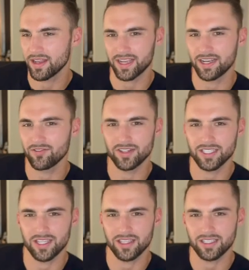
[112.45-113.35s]
Like I didn't really
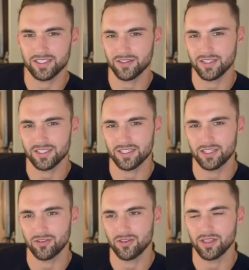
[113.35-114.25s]
take things seriously
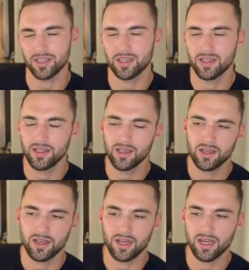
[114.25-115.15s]
or really
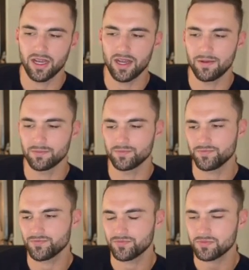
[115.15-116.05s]

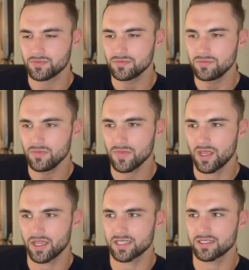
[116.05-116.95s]

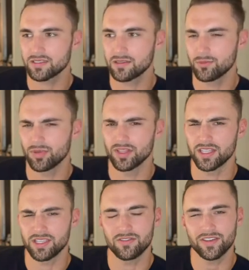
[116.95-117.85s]
I guess
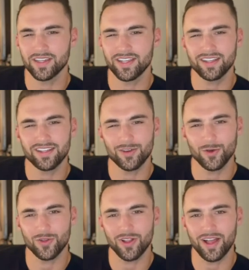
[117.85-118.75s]
believe in it a
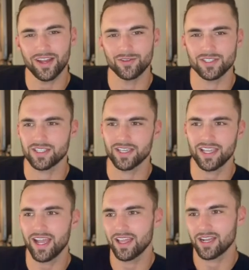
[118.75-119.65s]
whole lot. I was just like,
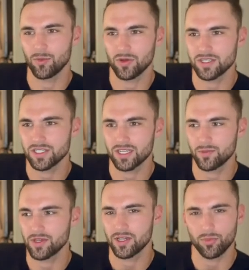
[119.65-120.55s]
yeah, like I'm always just gonna
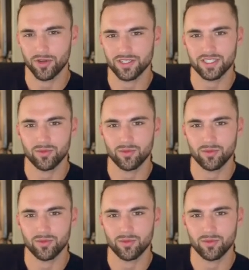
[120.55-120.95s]
be a good person.